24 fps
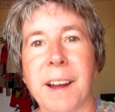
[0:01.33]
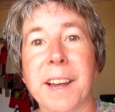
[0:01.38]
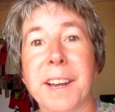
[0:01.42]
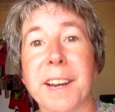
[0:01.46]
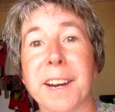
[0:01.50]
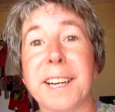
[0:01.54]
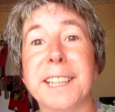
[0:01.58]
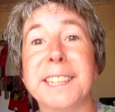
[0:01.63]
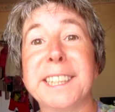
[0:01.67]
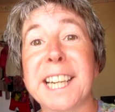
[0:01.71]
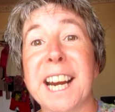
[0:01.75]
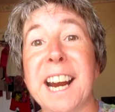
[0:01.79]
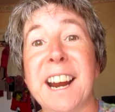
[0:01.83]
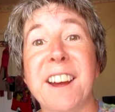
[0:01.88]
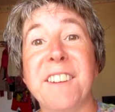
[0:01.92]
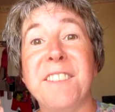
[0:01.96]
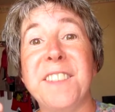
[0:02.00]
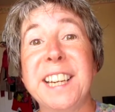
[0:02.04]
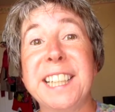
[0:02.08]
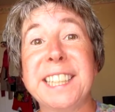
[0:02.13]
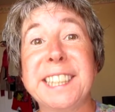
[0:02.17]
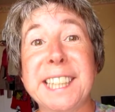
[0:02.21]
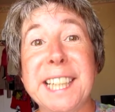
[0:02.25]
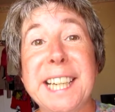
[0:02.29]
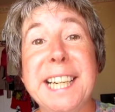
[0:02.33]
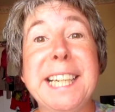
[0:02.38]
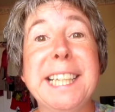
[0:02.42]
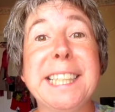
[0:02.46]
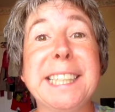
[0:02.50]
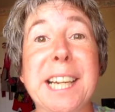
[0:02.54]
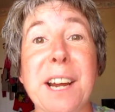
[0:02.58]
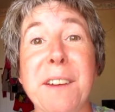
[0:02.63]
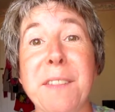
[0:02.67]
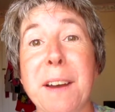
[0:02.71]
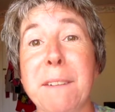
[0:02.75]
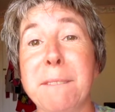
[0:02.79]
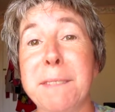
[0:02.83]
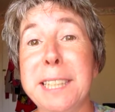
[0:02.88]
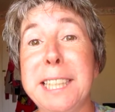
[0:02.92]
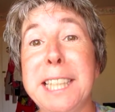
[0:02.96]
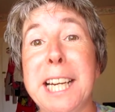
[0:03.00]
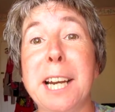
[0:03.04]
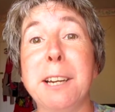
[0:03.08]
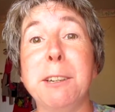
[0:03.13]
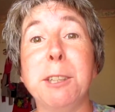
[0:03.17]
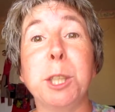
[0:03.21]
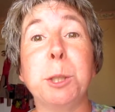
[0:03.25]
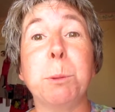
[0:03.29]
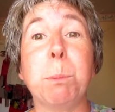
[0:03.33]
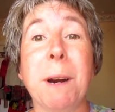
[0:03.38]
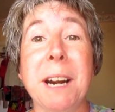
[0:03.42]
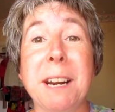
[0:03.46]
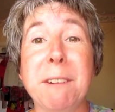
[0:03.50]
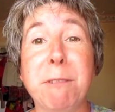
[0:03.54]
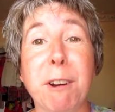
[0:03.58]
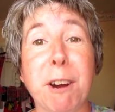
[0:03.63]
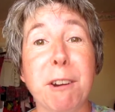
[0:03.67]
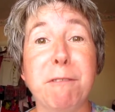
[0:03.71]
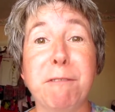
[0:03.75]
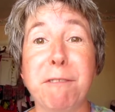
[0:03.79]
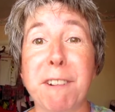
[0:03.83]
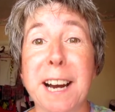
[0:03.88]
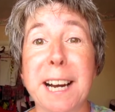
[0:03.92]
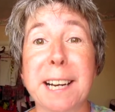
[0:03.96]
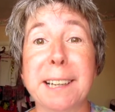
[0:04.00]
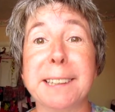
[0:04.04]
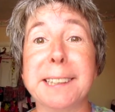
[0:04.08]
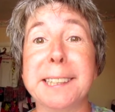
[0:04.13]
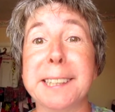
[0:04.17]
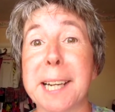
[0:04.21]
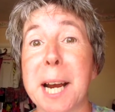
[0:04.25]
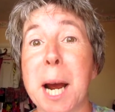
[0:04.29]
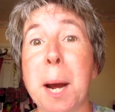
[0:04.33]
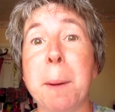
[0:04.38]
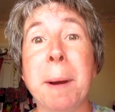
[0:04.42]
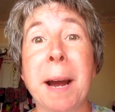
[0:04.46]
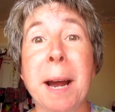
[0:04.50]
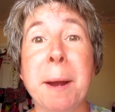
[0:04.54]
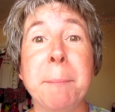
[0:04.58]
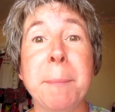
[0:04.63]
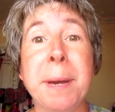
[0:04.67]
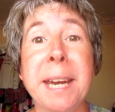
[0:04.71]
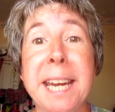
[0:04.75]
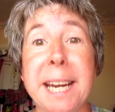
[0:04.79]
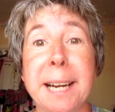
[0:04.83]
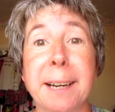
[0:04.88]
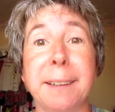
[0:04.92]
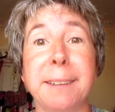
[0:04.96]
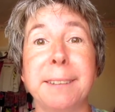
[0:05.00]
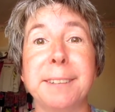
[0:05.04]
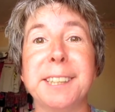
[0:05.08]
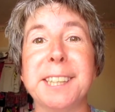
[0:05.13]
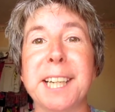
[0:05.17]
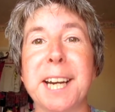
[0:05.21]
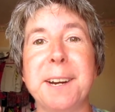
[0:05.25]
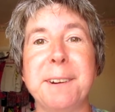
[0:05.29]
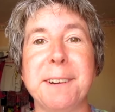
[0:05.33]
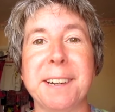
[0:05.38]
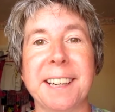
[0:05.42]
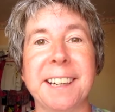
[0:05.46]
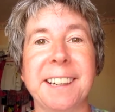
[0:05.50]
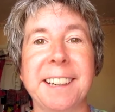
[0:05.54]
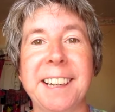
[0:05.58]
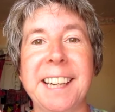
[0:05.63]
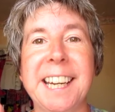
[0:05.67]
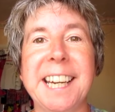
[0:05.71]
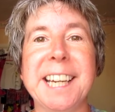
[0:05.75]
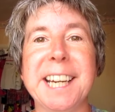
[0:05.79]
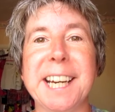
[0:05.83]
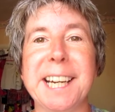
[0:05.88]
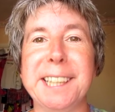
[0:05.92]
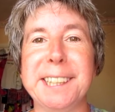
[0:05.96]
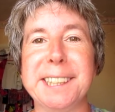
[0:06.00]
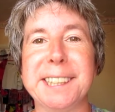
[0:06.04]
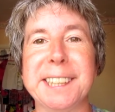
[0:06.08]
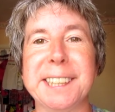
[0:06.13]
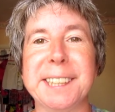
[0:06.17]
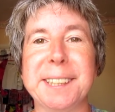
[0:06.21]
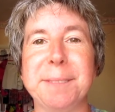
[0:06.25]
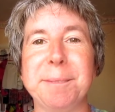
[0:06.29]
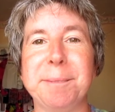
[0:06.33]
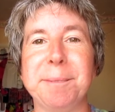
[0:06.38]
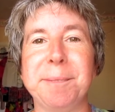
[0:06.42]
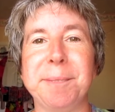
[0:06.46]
Hi guys, this is that video, 25 facts about me. So, here goes.